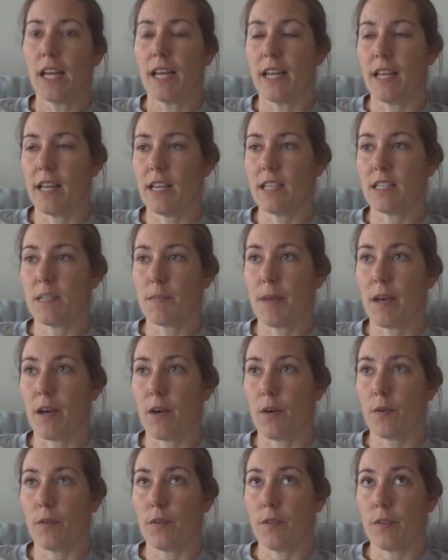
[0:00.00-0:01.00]
It is
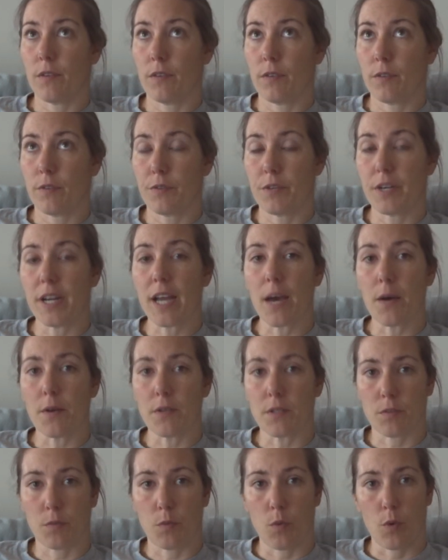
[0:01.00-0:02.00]
about 3
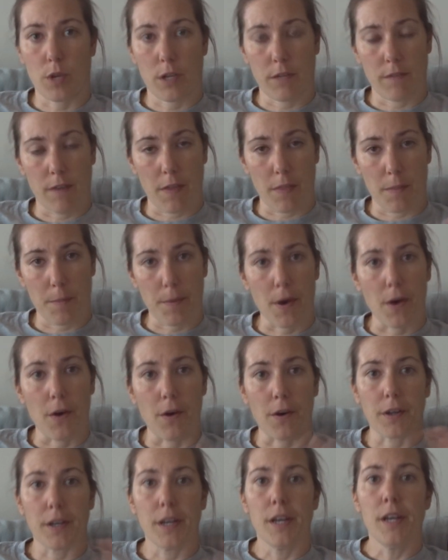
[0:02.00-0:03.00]
hours of walking around the
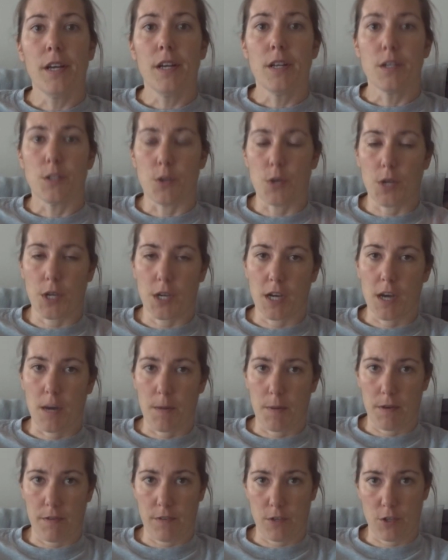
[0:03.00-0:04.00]
park, doing a
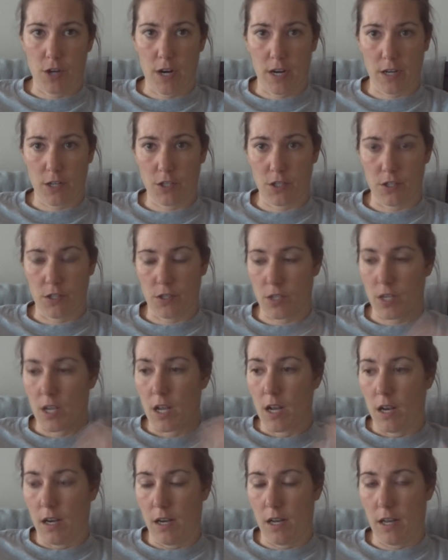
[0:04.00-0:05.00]
couple of attractions,
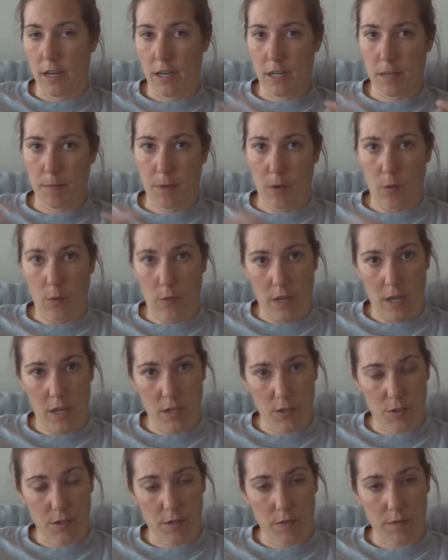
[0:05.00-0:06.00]
learning about all the
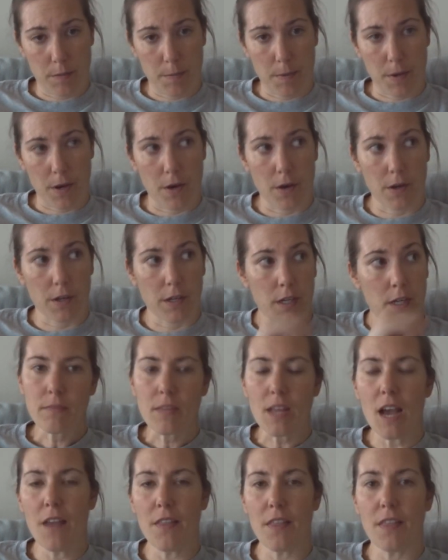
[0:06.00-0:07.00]
history of the park,
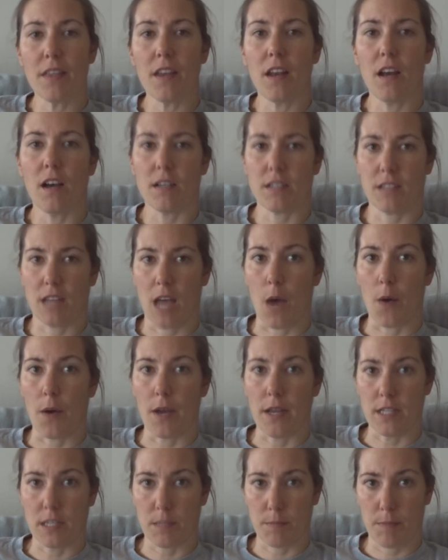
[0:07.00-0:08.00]
and then the last
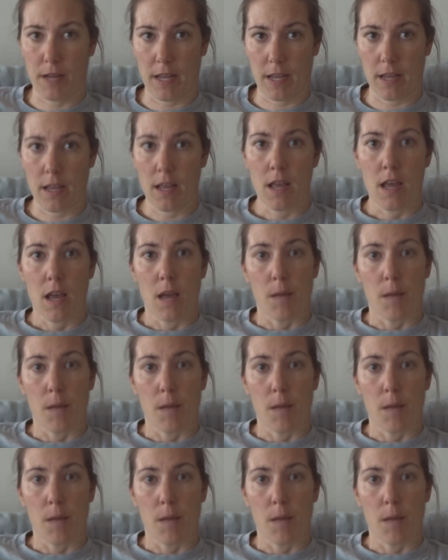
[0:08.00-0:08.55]
hour is split